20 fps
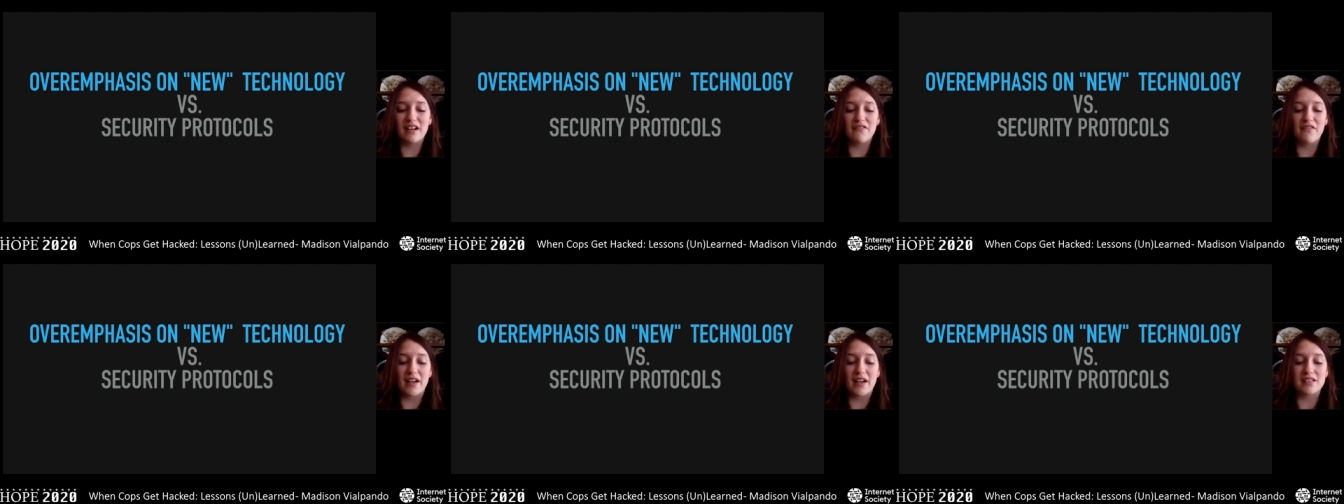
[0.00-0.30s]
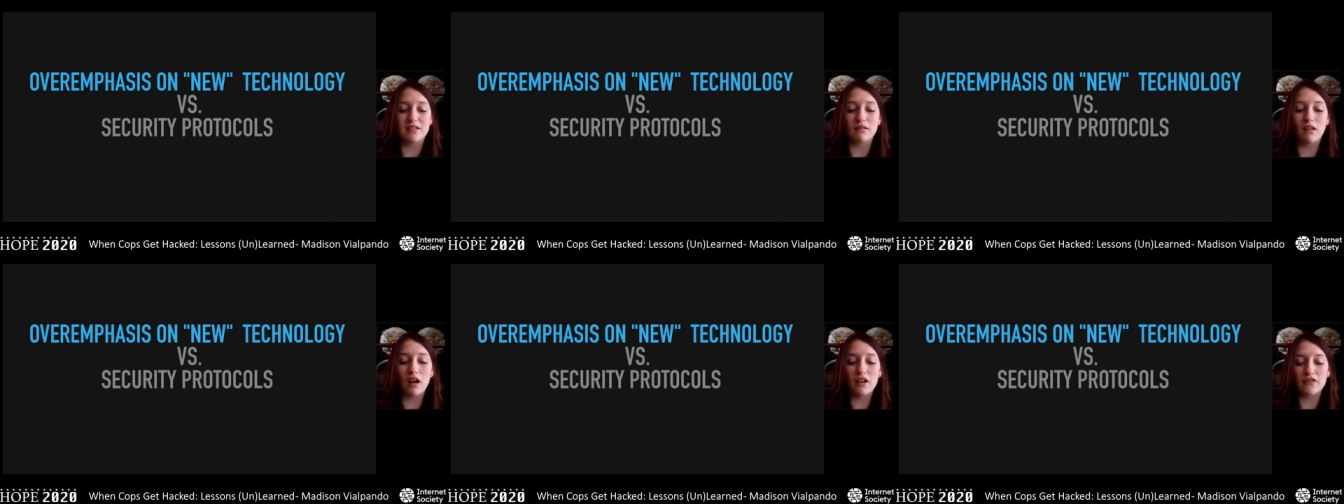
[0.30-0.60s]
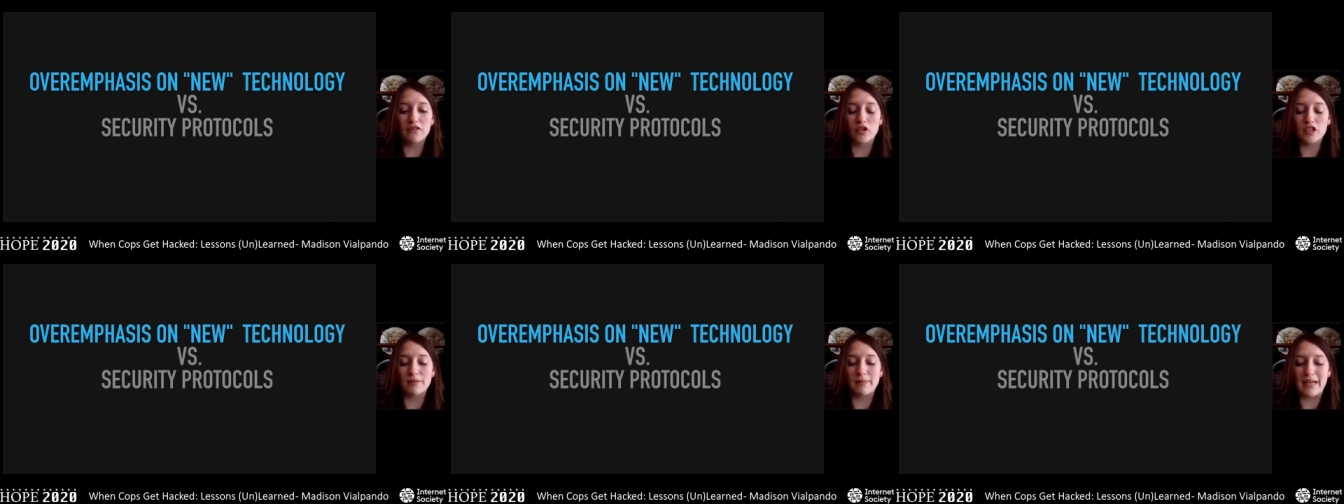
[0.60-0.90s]
affected law
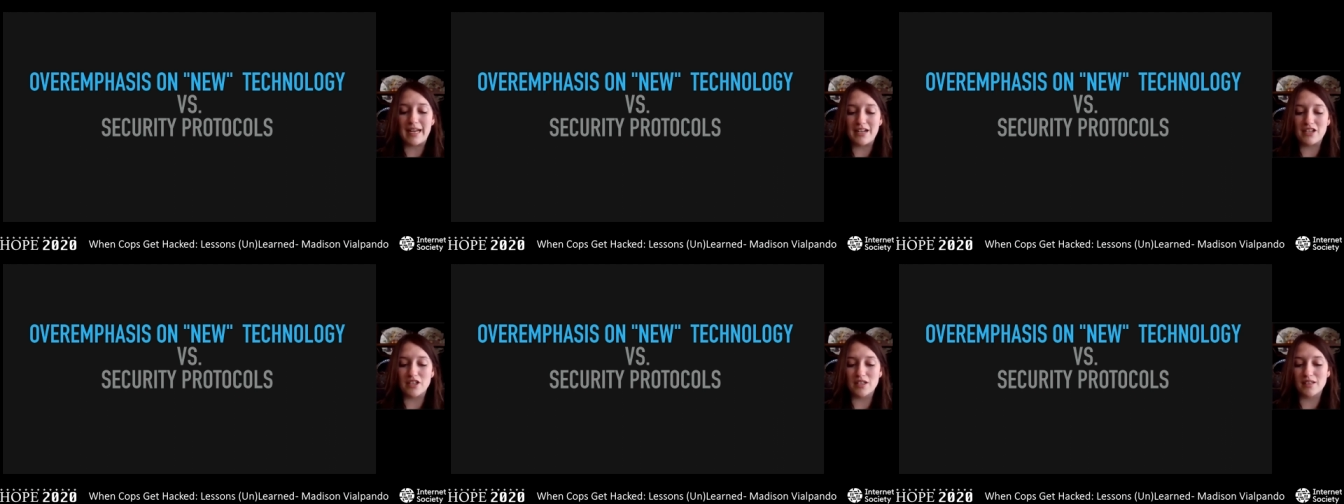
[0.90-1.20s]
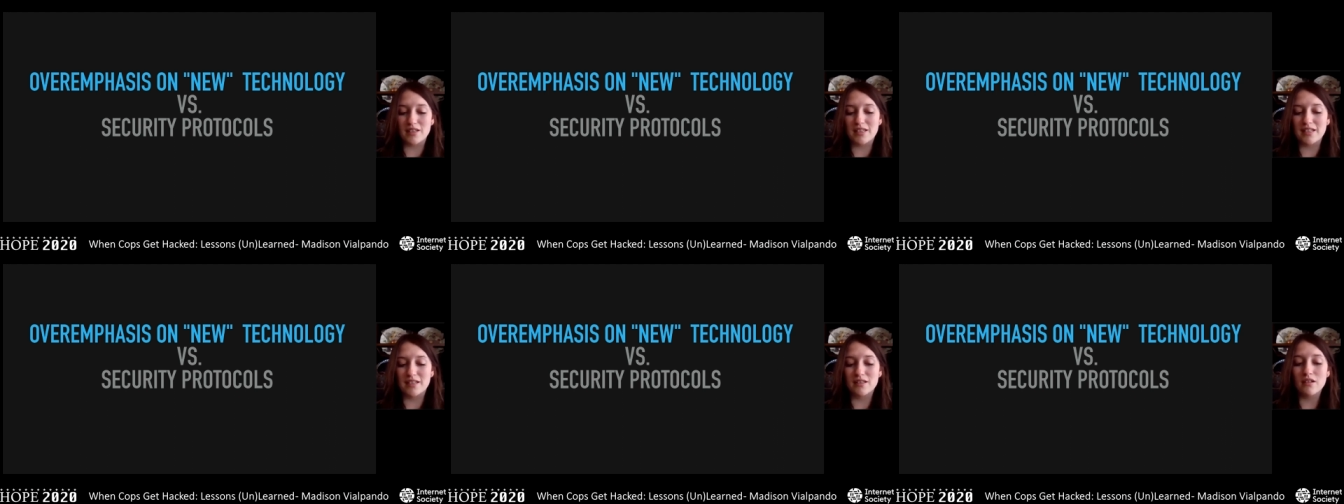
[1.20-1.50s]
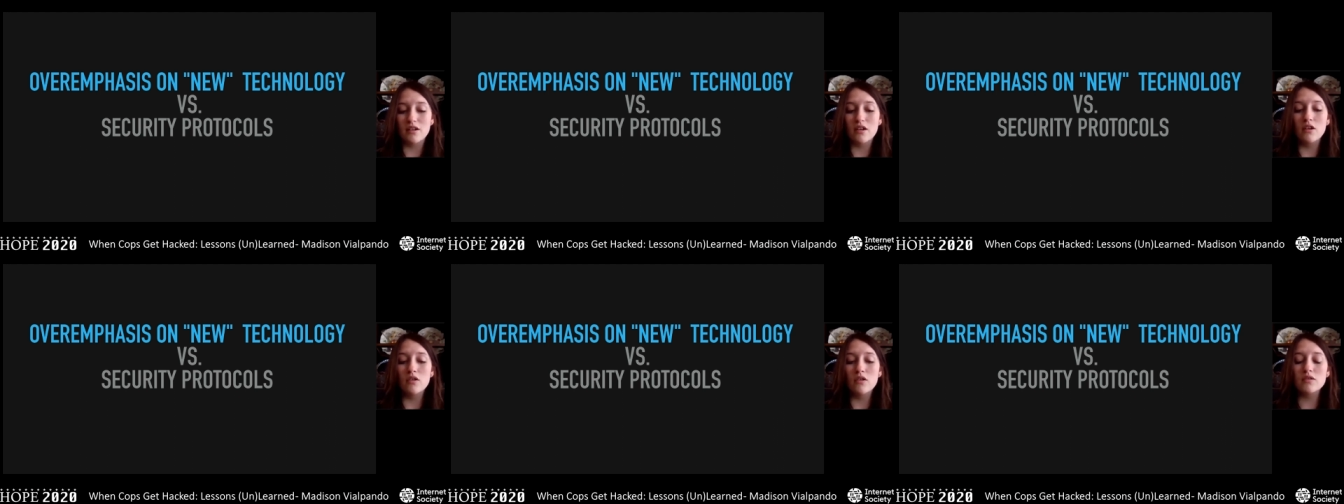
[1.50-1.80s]
enforcement
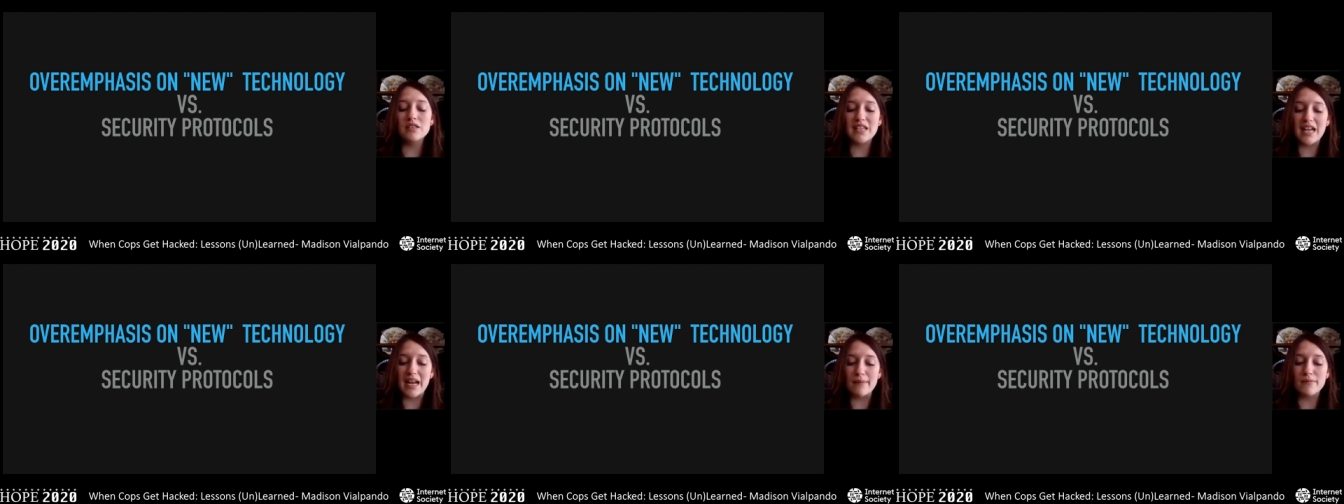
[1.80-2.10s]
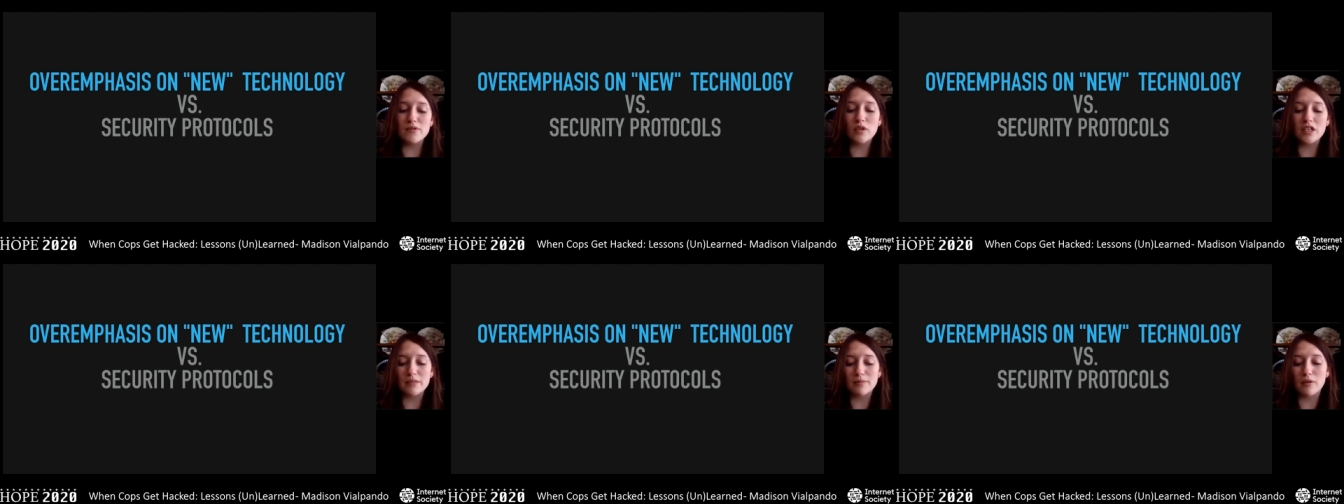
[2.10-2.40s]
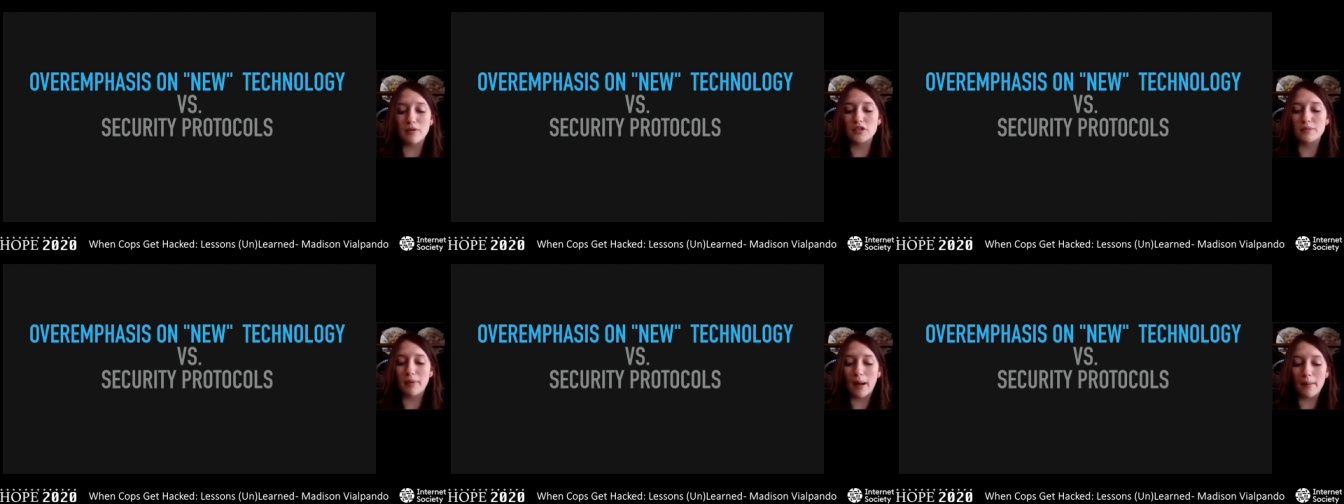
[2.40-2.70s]
agencies whose names were
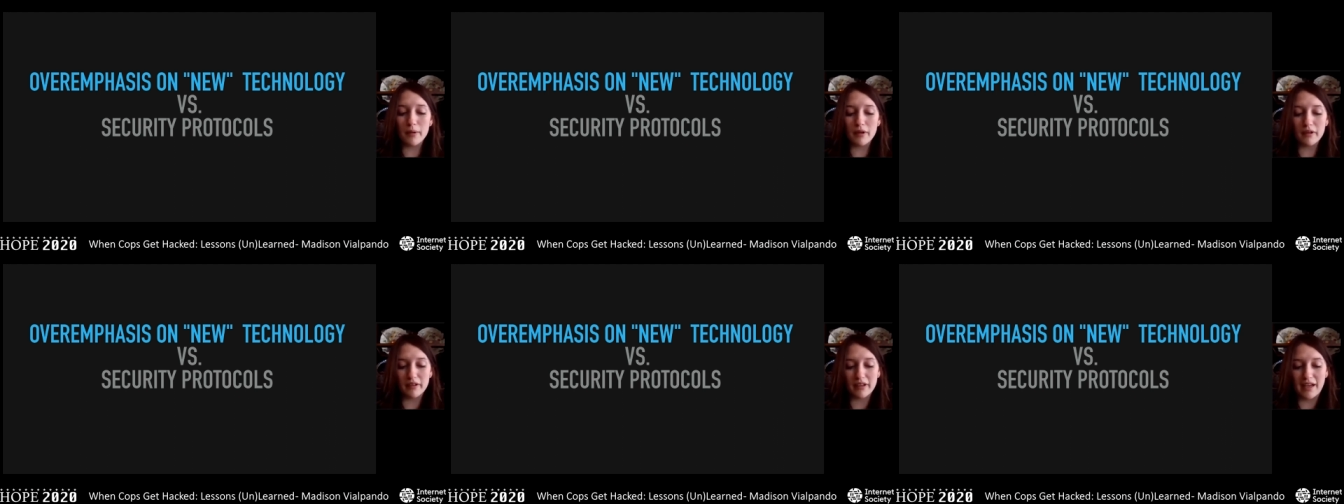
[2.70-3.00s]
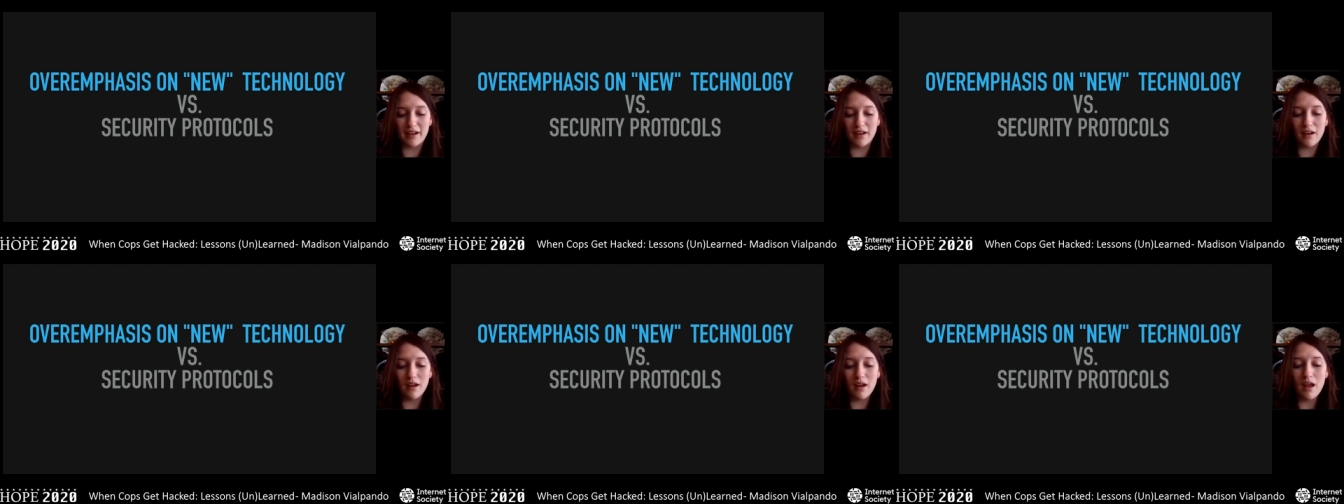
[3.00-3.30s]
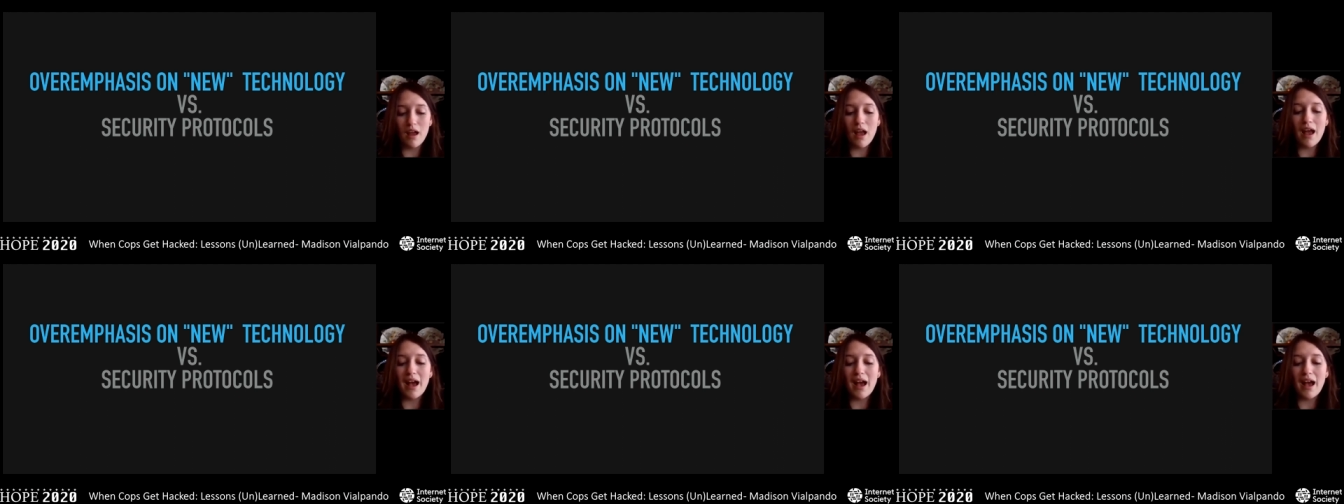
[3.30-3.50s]
exposed publicly